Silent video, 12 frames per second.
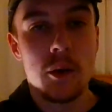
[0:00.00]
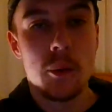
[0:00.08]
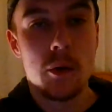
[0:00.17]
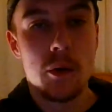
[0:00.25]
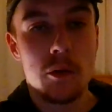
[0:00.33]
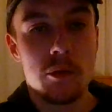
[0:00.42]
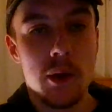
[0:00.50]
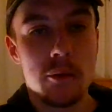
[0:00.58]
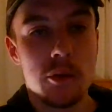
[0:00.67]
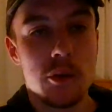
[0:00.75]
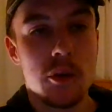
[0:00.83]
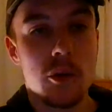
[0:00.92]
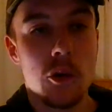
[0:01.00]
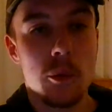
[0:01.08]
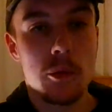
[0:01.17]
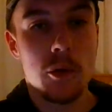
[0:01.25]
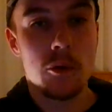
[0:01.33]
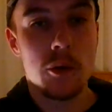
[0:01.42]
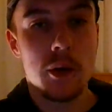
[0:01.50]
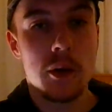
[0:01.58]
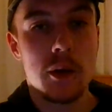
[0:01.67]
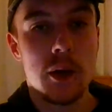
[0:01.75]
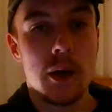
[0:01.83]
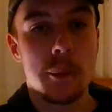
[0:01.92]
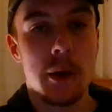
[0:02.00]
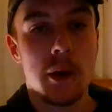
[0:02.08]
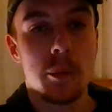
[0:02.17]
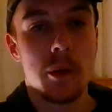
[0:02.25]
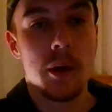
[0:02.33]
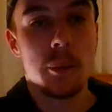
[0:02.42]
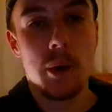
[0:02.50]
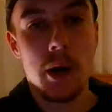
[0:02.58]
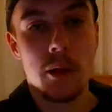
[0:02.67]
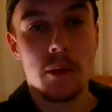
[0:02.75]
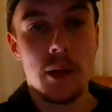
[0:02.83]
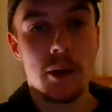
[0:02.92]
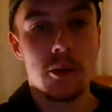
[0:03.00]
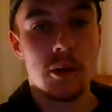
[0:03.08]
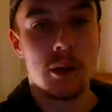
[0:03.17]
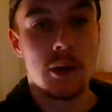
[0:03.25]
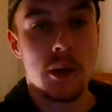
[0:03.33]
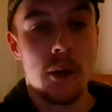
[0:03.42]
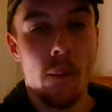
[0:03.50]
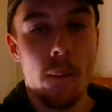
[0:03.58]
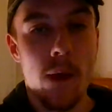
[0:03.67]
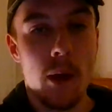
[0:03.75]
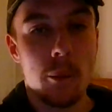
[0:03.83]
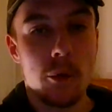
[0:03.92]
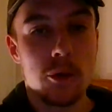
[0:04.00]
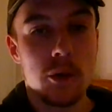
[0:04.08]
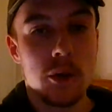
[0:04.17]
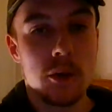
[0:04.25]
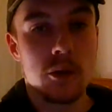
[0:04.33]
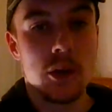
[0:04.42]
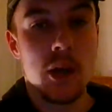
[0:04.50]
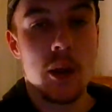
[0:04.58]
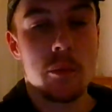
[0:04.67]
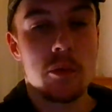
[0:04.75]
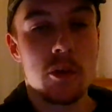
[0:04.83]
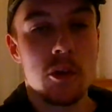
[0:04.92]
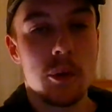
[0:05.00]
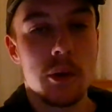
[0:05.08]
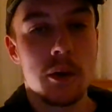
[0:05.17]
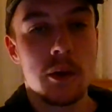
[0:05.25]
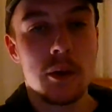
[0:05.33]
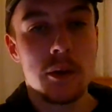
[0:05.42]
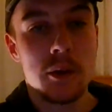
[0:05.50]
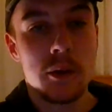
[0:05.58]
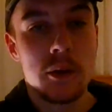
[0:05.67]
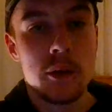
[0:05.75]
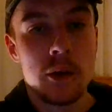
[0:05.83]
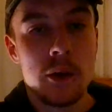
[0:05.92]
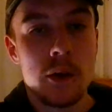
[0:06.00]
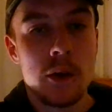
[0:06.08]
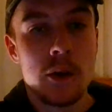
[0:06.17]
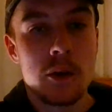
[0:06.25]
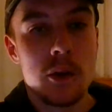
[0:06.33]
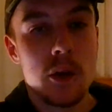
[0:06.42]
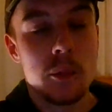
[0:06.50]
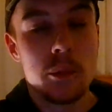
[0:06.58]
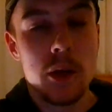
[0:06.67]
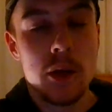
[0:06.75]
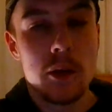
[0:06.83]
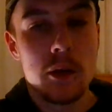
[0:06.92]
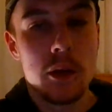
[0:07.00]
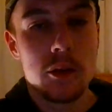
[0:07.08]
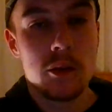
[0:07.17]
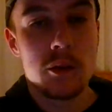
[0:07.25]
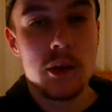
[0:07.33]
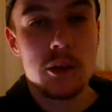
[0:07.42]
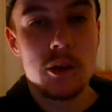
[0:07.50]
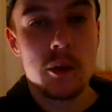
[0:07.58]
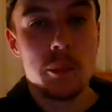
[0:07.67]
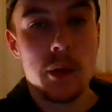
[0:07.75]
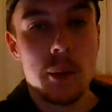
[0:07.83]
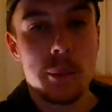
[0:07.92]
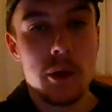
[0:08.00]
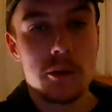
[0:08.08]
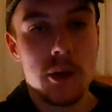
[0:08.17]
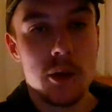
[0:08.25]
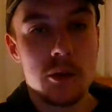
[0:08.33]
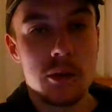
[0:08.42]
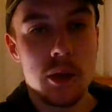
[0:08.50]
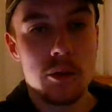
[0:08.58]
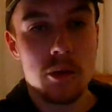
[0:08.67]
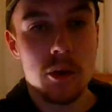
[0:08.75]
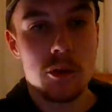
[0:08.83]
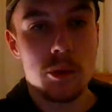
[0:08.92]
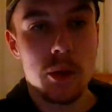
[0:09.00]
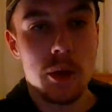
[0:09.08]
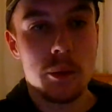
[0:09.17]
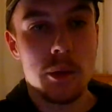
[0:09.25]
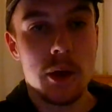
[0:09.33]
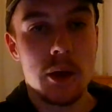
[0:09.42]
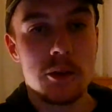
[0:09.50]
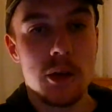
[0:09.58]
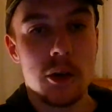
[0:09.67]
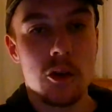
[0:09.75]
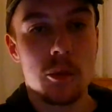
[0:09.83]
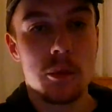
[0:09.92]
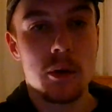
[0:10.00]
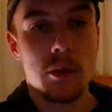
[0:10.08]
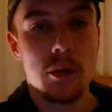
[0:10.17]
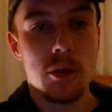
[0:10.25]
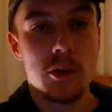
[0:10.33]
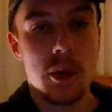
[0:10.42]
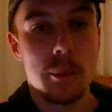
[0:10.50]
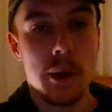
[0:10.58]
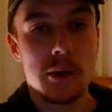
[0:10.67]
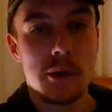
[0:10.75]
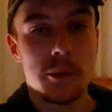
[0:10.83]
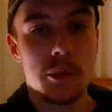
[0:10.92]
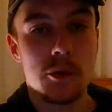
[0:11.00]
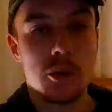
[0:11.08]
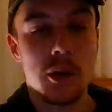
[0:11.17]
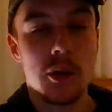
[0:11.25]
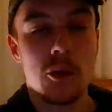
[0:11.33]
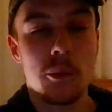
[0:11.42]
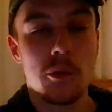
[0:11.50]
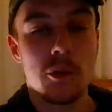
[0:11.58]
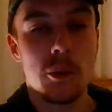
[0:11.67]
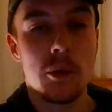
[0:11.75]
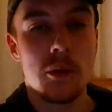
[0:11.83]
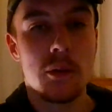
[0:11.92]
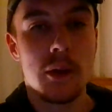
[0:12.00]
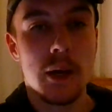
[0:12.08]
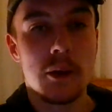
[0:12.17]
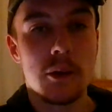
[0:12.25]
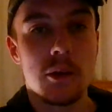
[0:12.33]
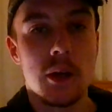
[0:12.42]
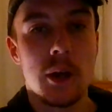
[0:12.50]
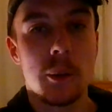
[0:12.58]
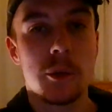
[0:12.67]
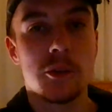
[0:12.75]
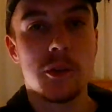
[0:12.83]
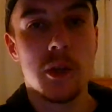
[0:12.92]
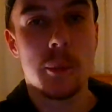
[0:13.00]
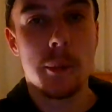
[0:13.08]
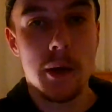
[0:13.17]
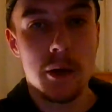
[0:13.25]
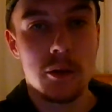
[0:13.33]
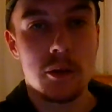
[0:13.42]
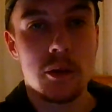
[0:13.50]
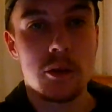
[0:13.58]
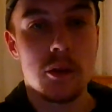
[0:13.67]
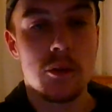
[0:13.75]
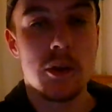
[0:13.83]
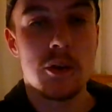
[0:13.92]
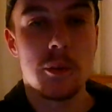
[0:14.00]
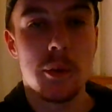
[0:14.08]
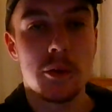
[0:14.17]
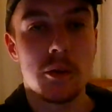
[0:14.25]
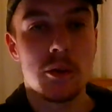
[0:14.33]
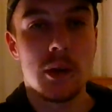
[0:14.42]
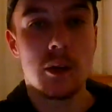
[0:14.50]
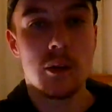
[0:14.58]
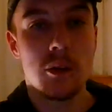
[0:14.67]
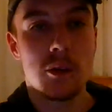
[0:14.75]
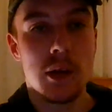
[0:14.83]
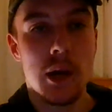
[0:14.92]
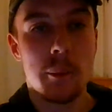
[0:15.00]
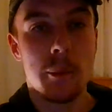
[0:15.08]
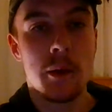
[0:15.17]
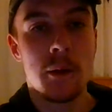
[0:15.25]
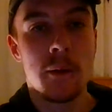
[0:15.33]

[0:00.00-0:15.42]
one of the favourites in her home country, might have played a part in that. But she came through and she didn't play, as I say, she didn't play her best tennis in that first week. She had a couple of three set matches, but she did come through it in the end, which is all that matters. She reached the business end of the slam,